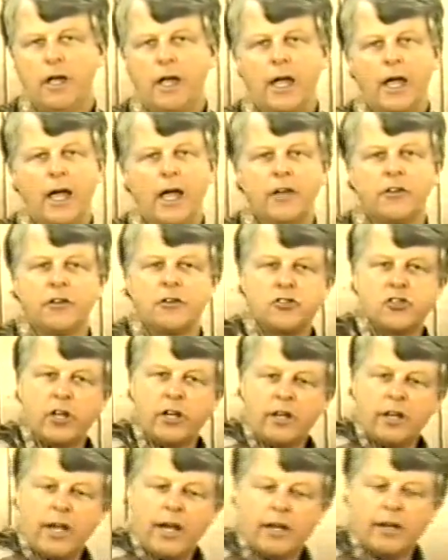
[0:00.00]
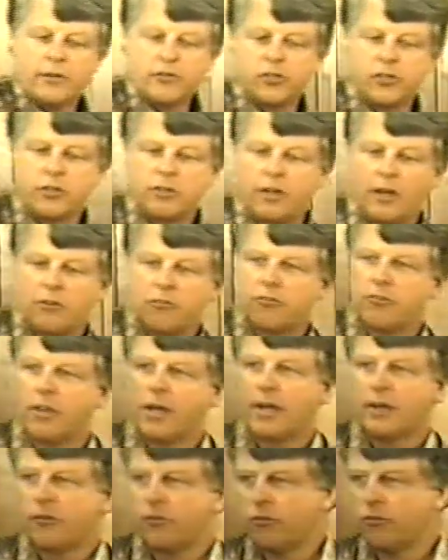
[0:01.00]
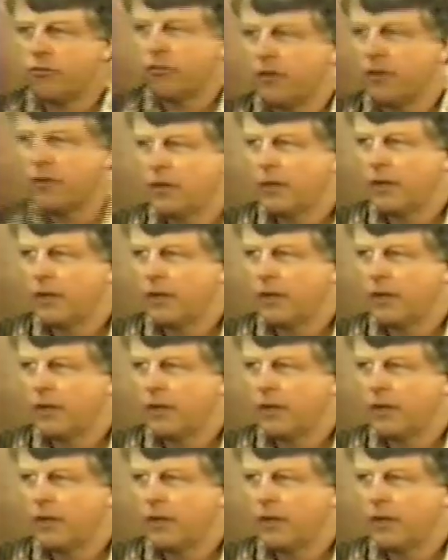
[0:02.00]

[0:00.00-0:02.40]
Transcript: And the genealogy does that, you see?